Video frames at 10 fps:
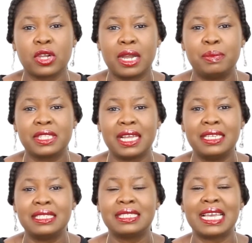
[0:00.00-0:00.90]

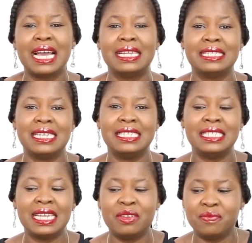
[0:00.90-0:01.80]
capitalist and
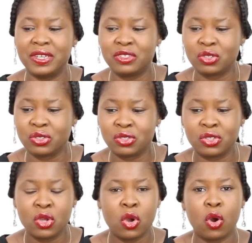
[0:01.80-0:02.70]
angel
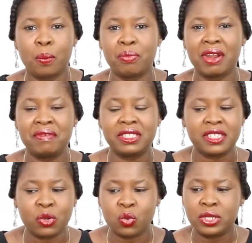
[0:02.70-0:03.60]
investors or private
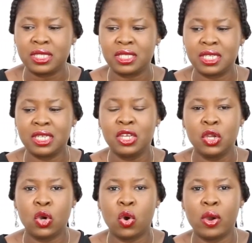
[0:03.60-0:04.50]
equity
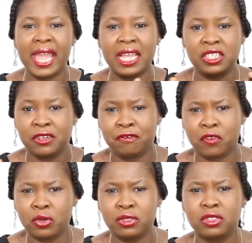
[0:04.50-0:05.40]
or hedge
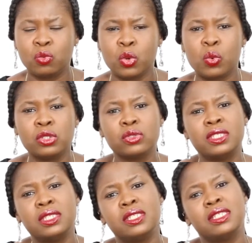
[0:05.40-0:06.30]
funds. We want to
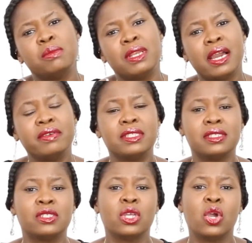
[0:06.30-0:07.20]
see the
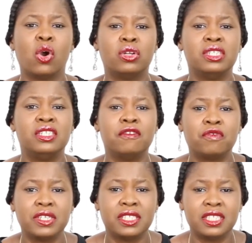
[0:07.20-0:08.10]
similarities or the
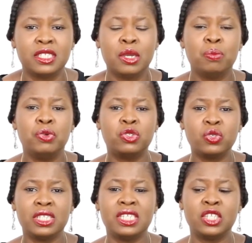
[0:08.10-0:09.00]
differences
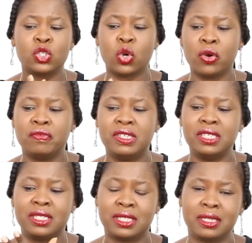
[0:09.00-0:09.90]
between each of
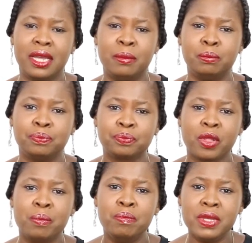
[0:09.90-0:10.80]
these
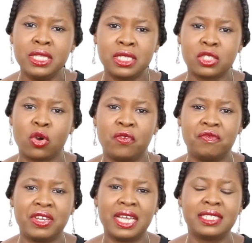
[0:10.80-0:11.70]
means of
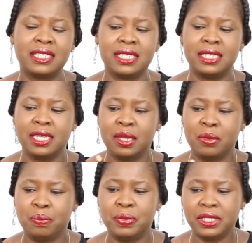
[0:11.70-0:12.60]
financing
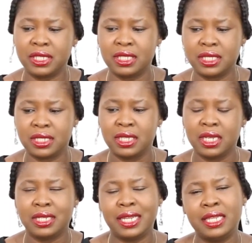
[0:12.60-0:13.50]
businesses.
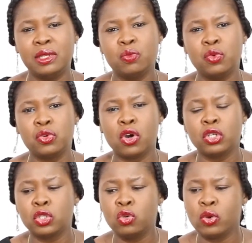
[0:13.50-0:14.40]
Then we would
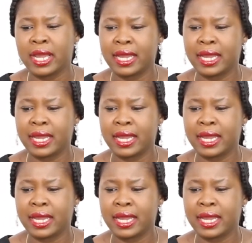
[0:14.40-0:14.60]
also